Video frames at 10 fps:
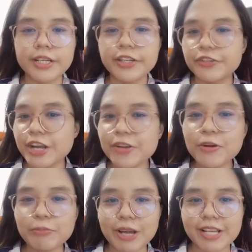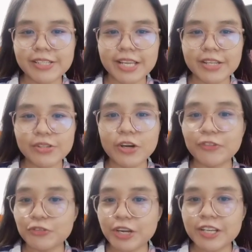Shadow prices
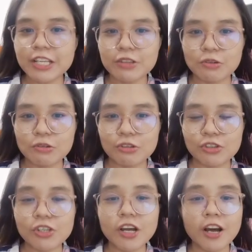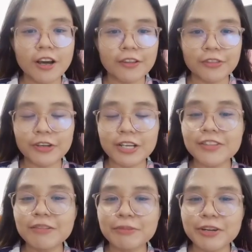of traded goods under
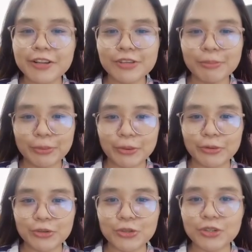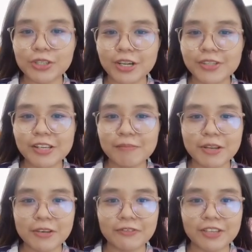Little Merle's approach, costs and
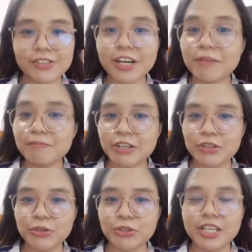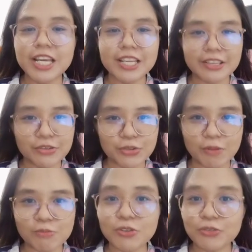benefits are measured in
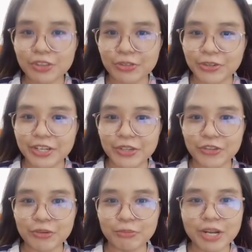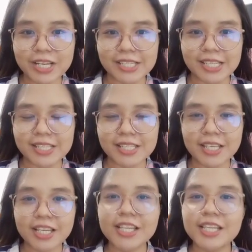terms of international prices.
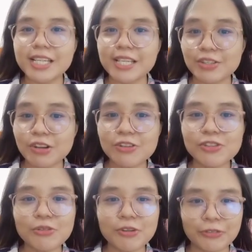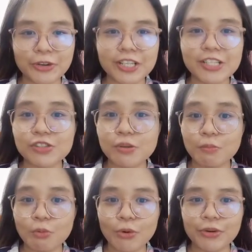It is also referred as the
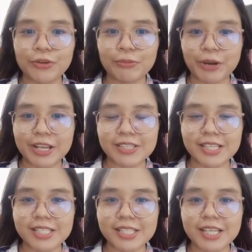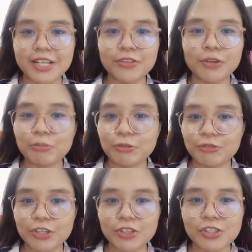border prices, the
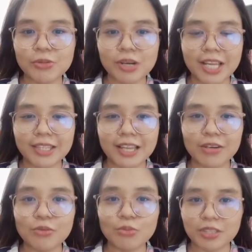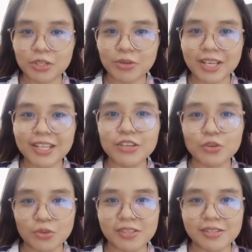provisions related with the traded
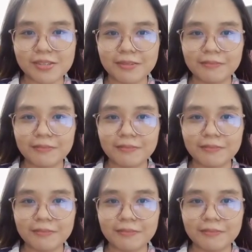goods.